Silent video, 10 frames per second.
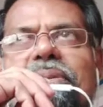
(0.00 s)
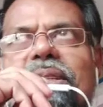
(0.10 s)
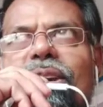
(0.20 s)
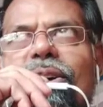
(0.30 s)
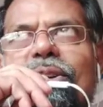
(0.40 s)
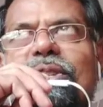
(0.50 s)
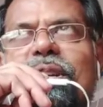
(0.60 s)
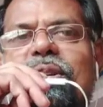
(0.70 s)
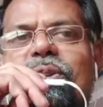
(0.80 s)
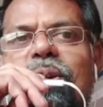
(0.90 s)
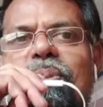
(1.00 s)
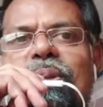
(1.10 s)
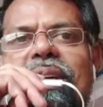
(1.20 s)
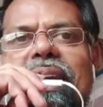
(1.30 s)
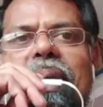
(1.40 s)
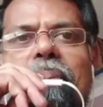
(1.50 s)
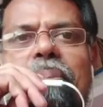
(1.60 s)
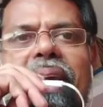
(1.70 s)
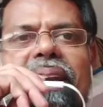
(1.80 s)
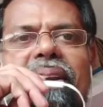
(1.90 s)
with a long size notebook and
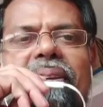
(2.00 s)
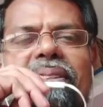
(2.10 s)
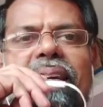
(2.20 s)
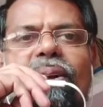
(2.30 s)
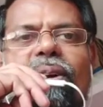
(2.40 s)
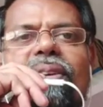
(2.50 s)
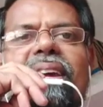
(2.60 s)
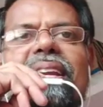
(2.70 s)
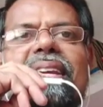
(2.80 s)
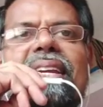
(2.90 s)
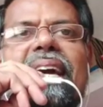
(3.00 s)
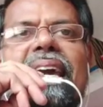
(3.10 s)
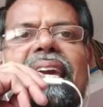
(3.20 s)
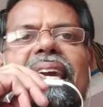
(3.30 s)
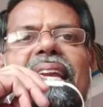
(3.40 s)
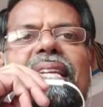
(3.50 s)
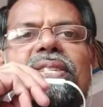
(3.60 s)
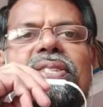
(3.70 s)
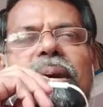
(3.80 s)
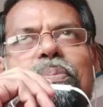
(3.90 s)
pen. There are 9
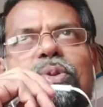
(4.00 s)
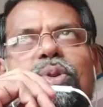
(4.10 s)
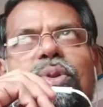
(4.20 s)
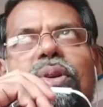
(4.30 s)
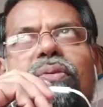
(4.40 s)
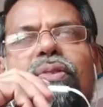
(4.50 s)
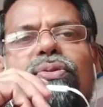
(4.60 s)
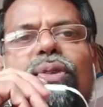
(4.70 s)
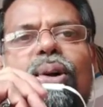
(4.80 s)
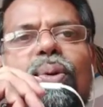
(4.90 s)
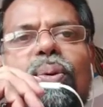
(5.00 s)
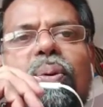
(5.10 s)
steps you have to follow.